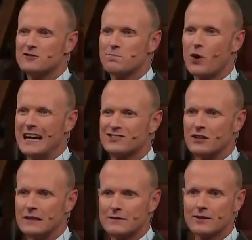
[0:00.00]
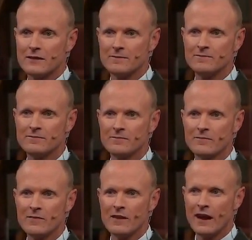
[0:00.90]
present
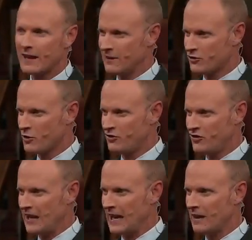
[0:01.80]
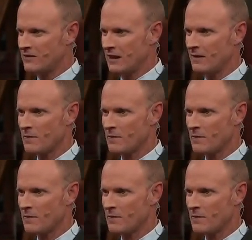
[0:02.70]
against Christianity,